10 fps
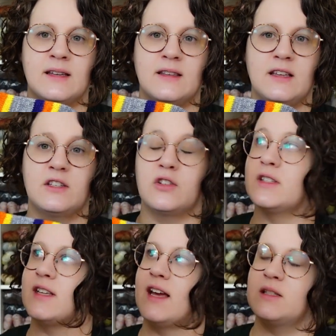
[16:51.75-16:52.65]
these are the
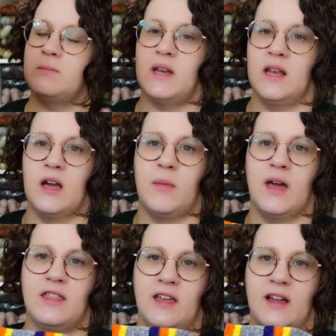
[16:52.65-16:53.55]
size medium.
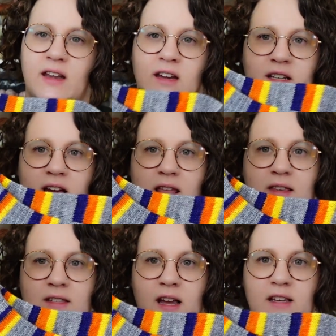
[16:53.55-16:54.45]
I think I need to get the
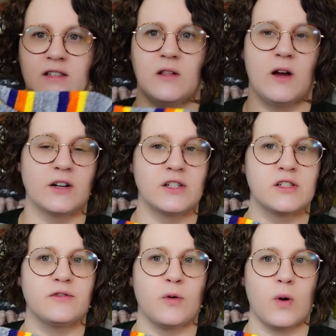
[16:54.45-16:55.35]
size large
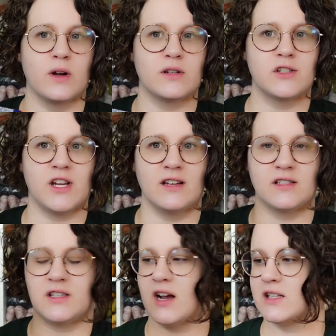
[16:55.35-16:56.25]
for
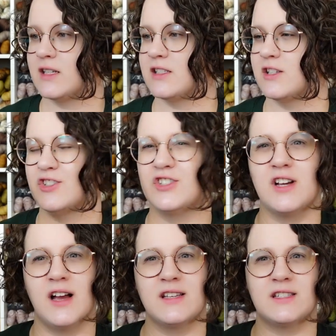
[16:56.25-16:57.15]
Shane's socks because they're
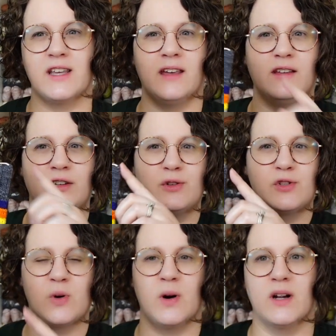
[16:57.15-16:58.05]
just slightly too
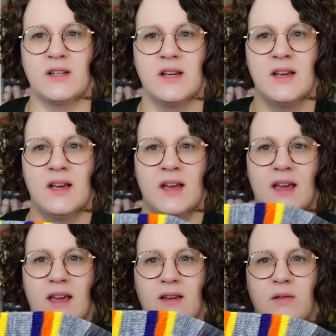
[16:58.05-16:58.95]
short,
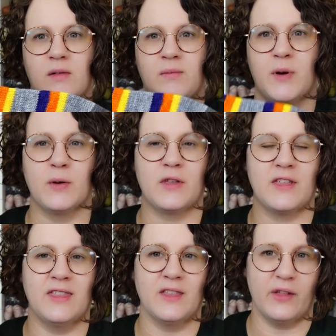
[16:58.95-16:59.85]
both in the